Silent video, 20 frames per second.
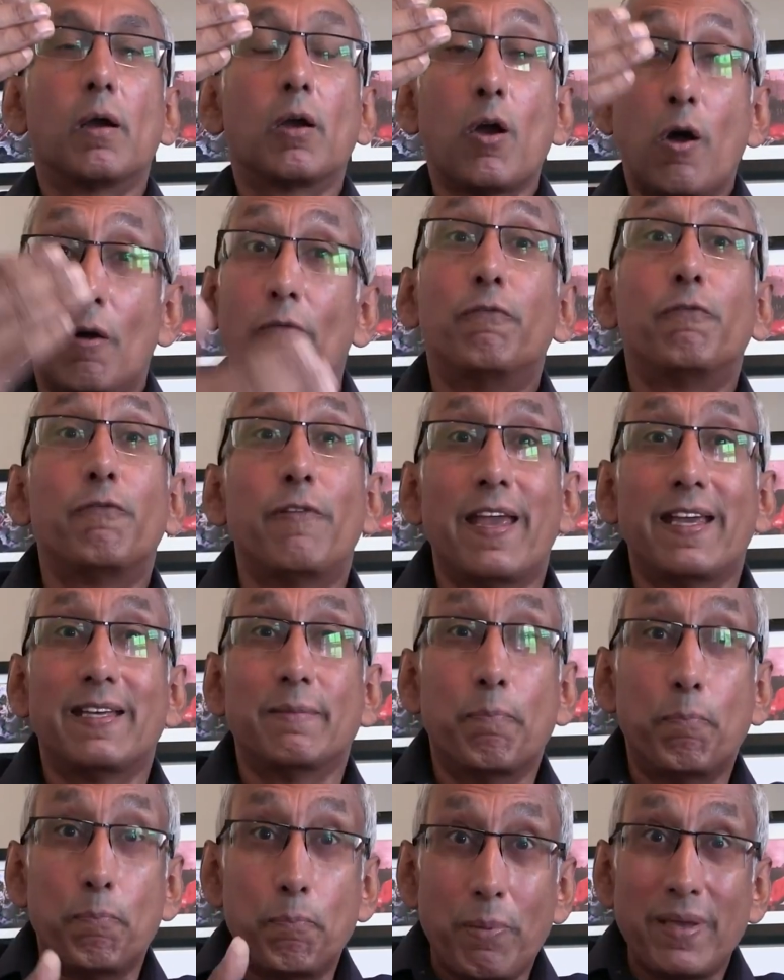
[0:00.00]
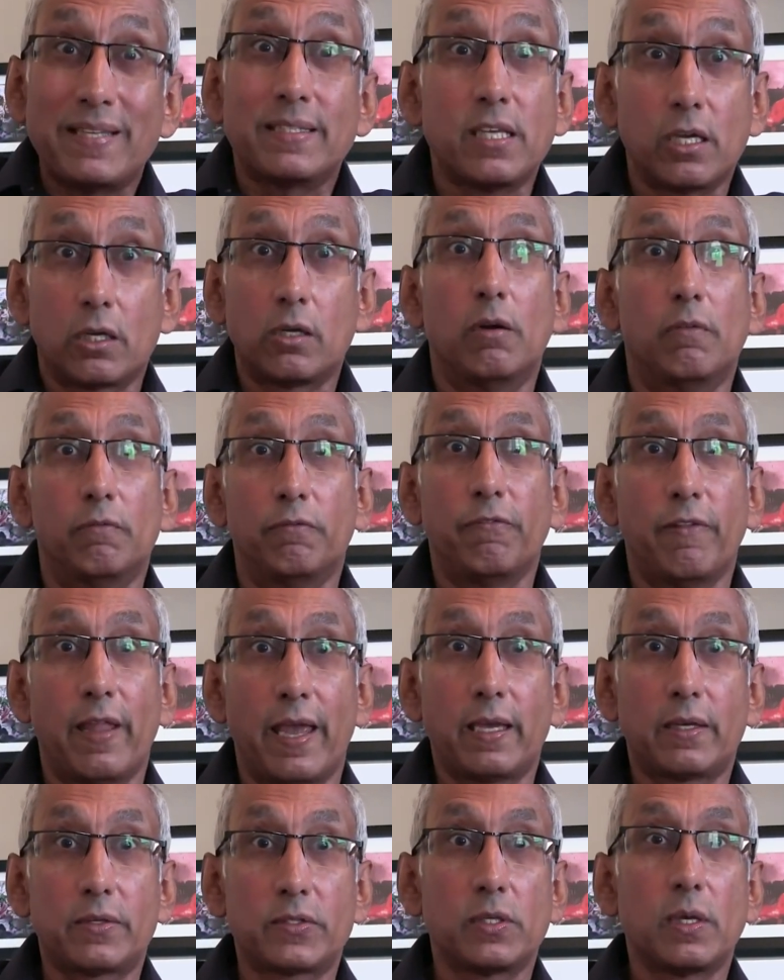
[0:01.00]
conflict, bitter
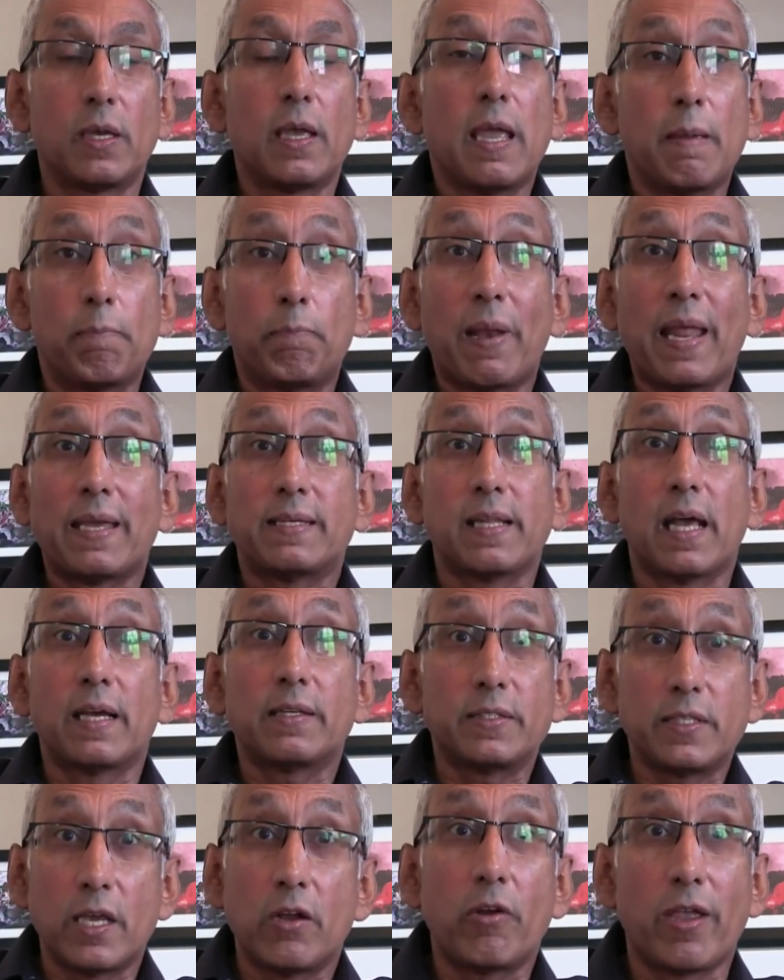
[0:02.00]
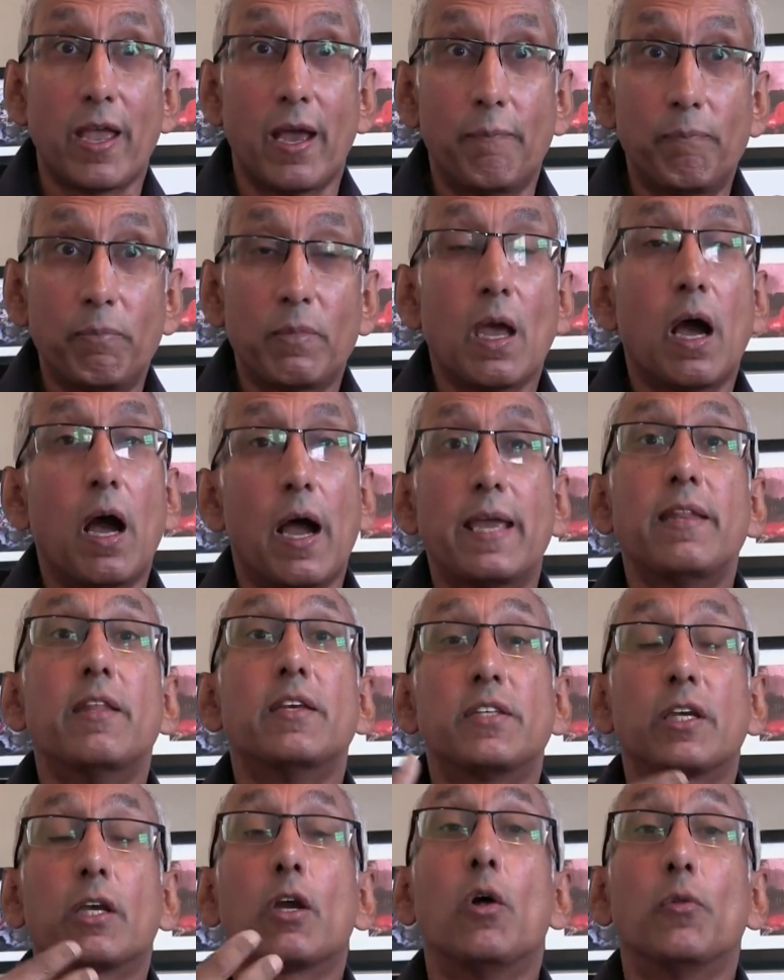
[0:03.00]
conflicts in places like Syria, that is
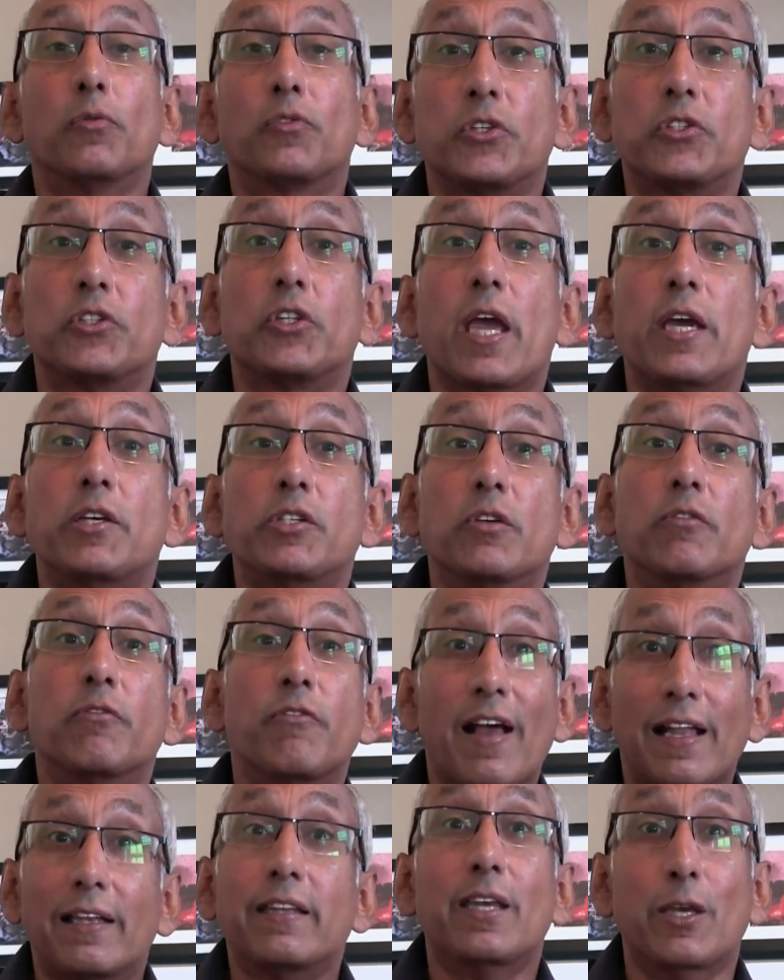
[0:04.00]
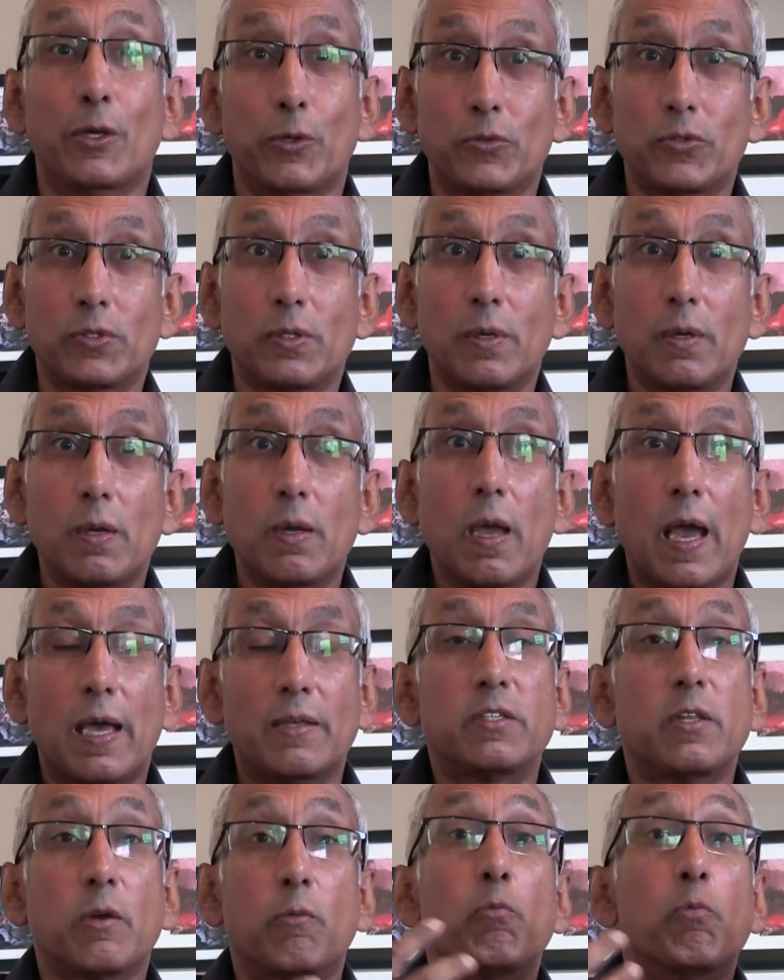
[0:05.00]
there's a contestation of values
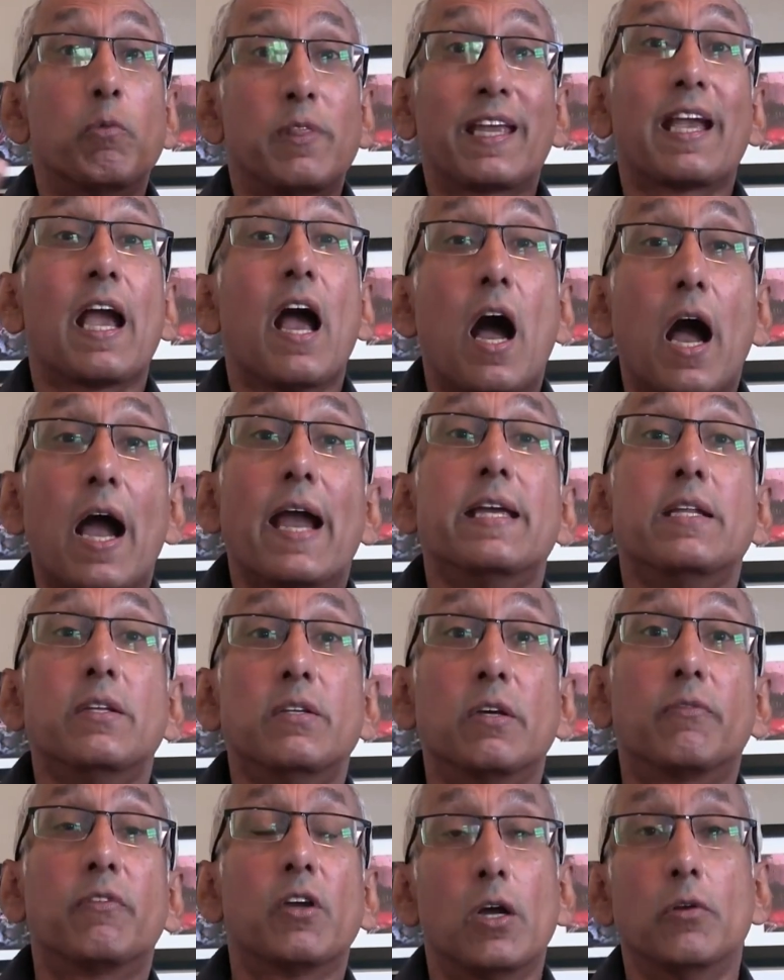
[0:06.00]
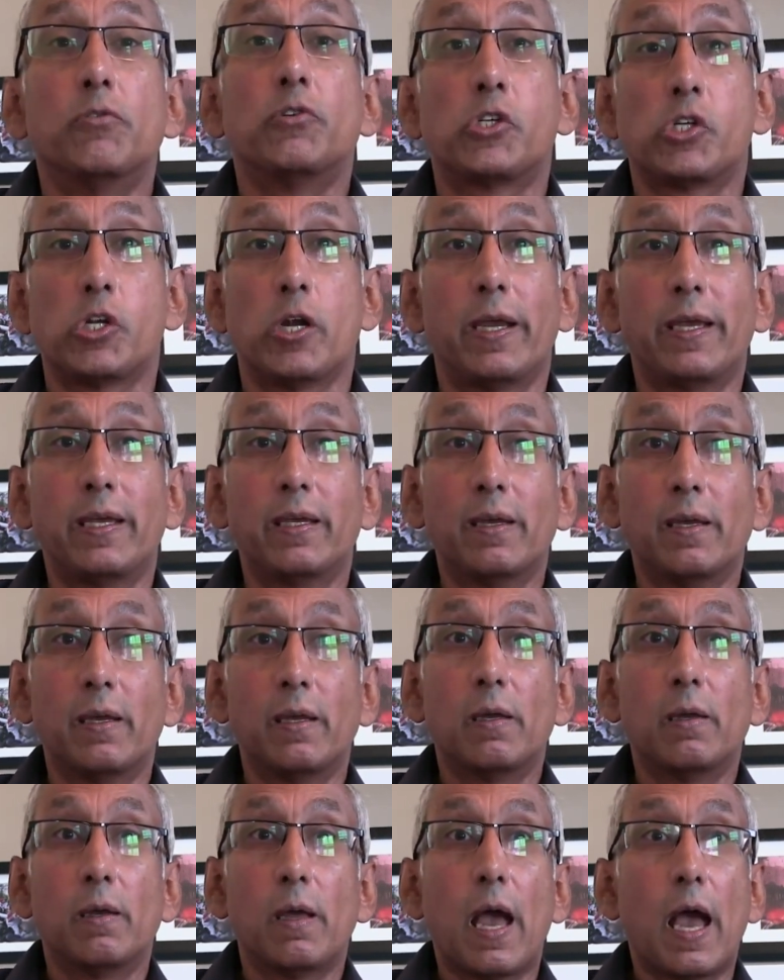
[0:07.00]
as the, the kind of country
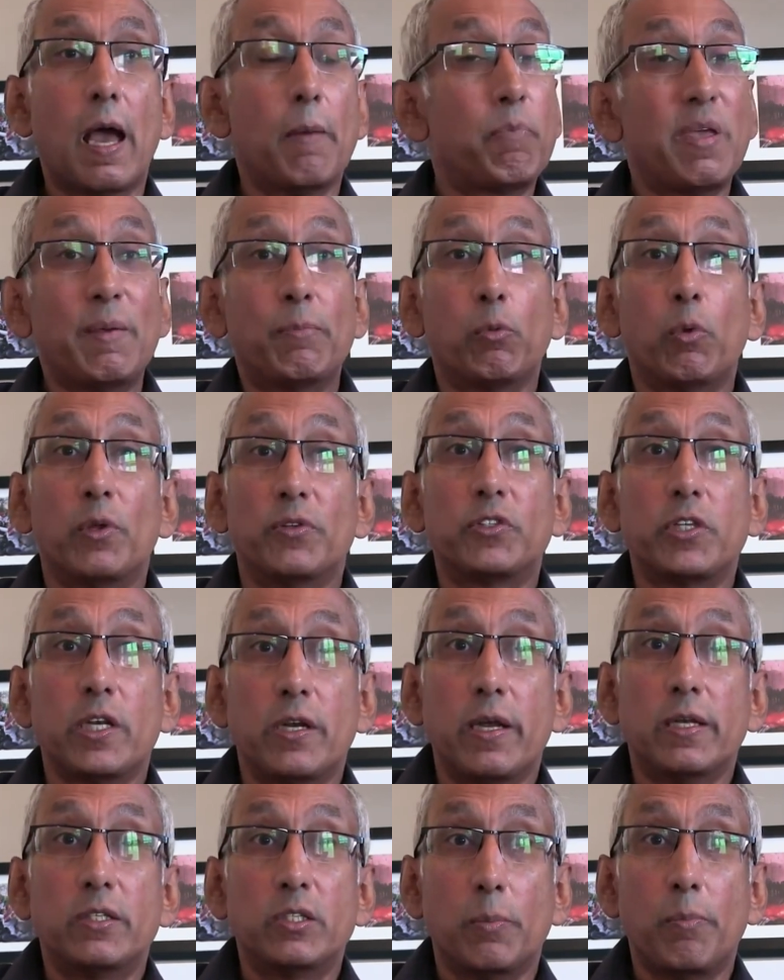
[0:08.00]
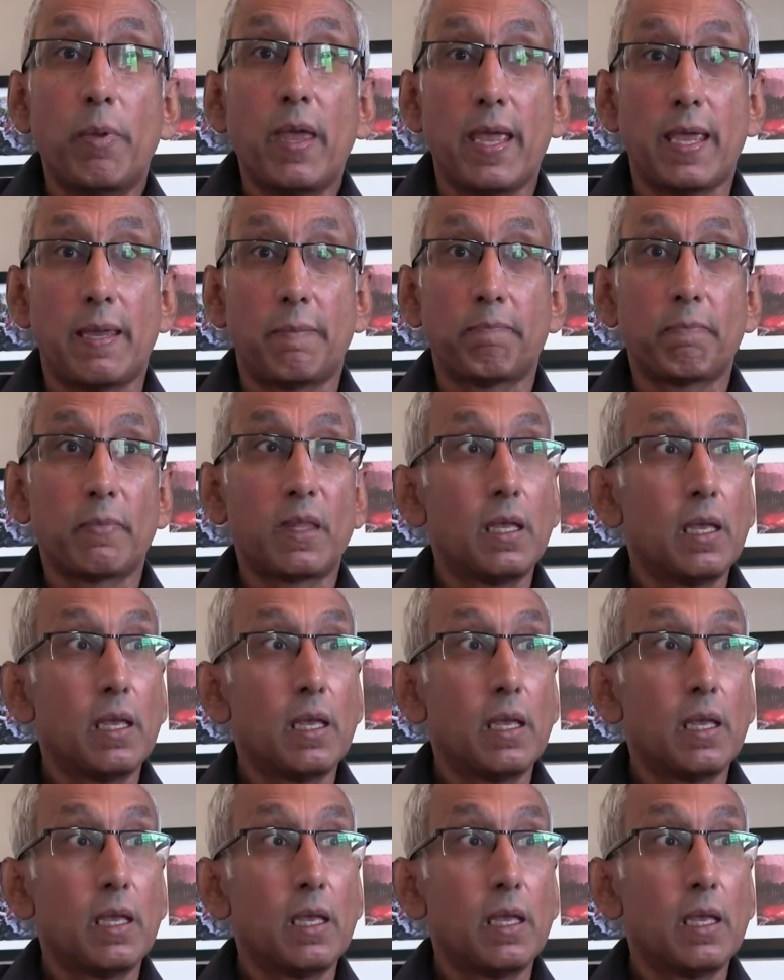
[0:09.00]
uh, people want Syria to be.